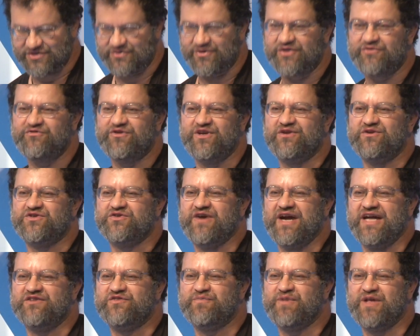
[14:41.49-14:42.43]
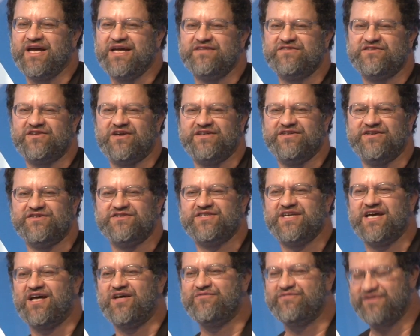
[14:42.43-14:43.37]
doing fecal transplants on
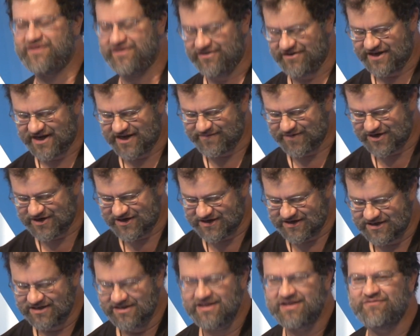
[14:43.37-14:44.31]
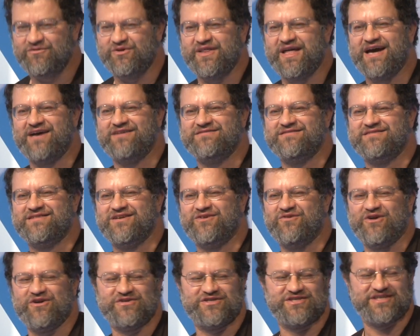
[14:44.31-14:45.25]
yourself or your neighbor without the
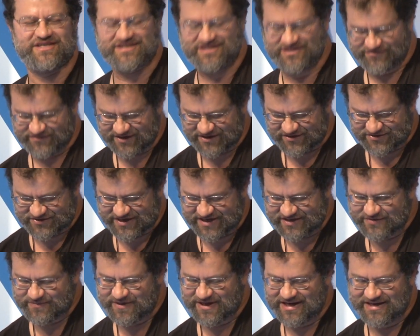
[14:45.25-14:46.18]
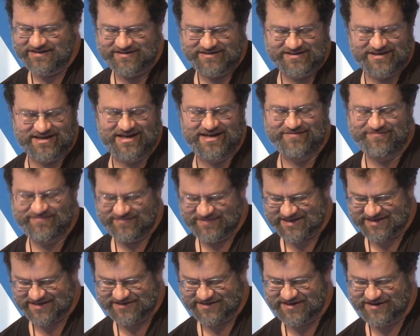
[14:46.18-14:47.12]
grossness of fecal transplants,
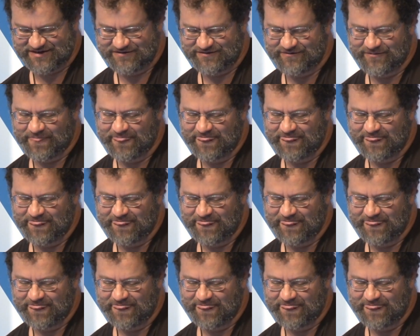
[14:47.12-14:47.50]
let us know.